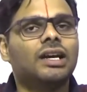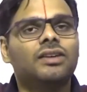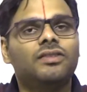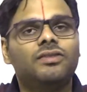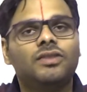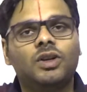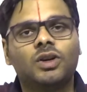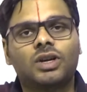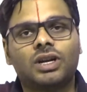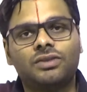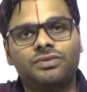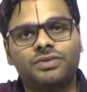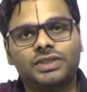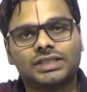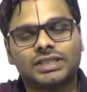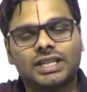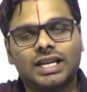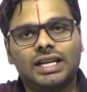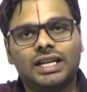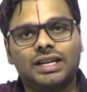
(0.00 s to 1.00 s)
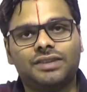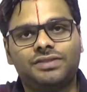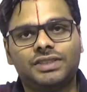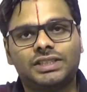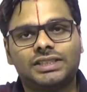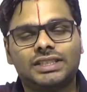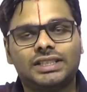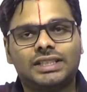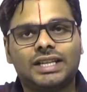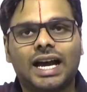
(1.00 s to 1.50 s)
we look at fiscal
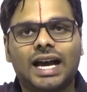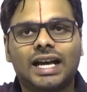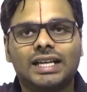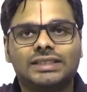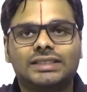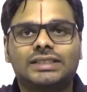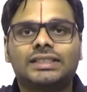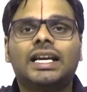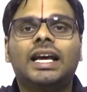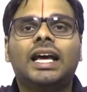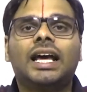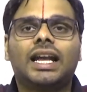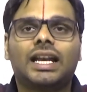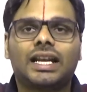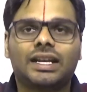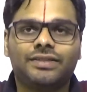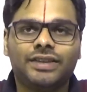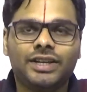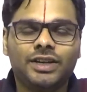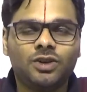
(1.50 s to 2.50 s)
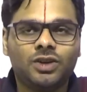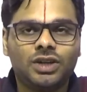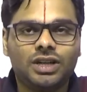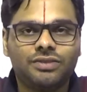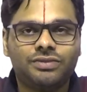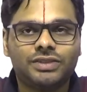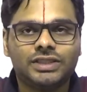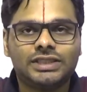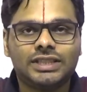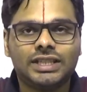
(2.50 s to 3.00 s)
deficit as revenue
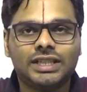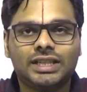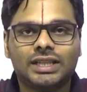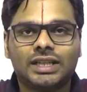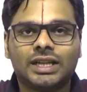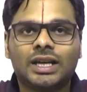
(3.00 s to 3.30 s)
deficit